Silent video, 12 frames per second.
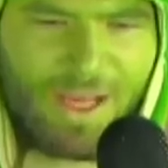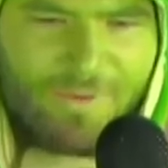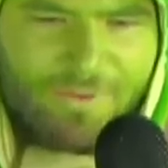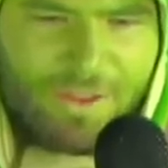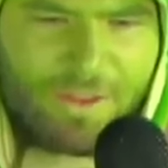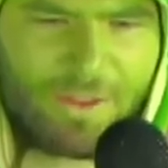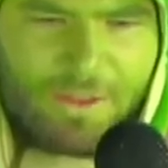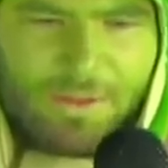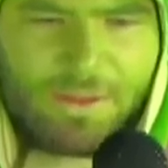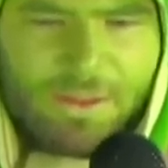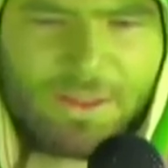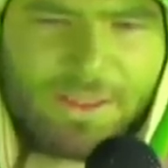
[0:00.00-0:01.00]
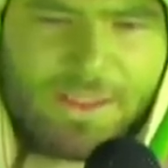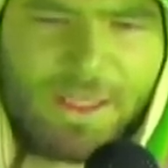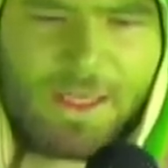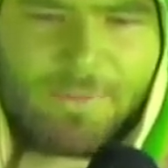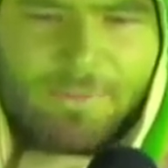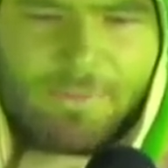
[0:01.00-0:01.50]
have to clean
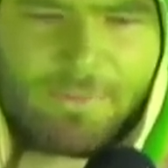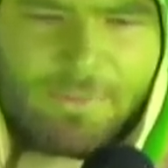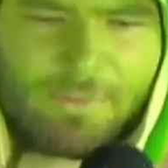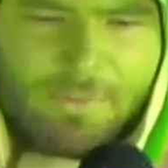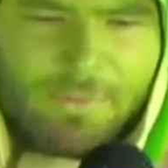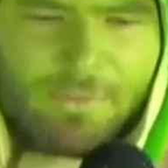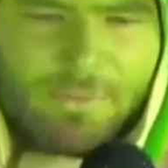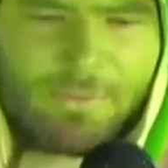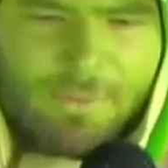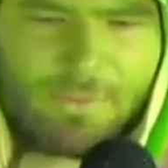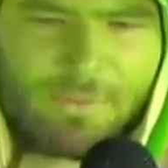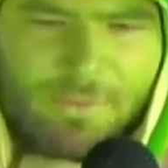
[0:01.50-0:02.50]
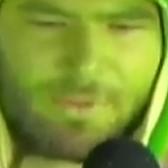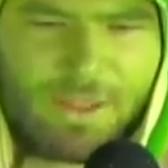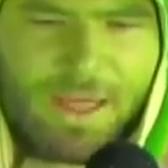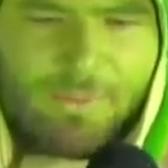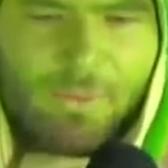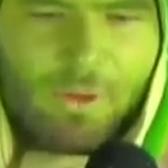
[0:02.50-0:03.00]
up
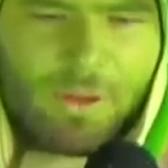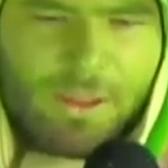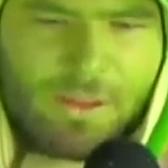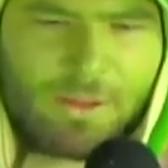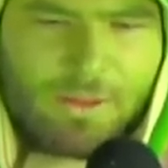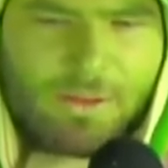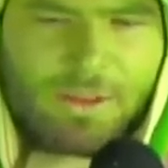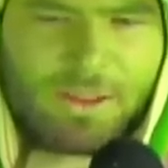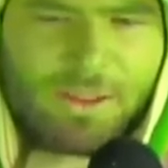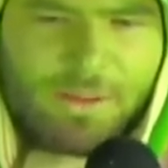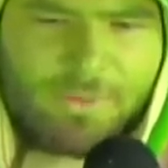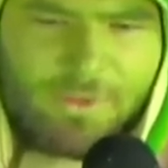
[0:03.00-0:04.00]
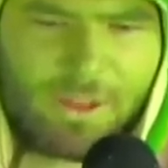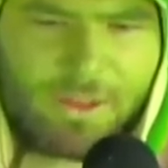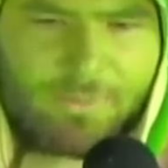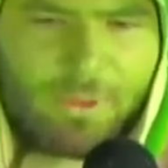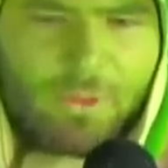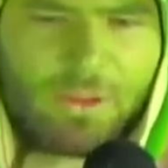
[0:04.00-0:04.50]
that morning to clean the
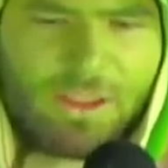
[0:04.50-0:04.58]
fucking pool,